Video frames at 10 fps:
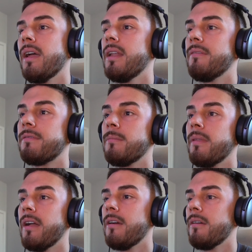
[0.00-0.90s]
And then
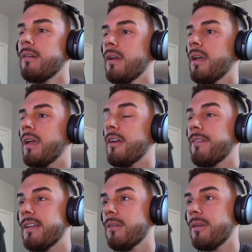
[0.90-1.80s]
from there,
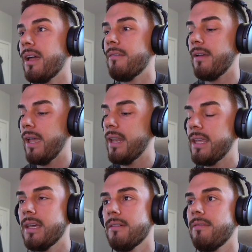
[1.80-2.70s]
if I don't have
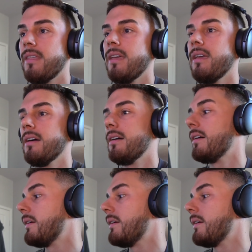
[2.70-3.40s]
any of the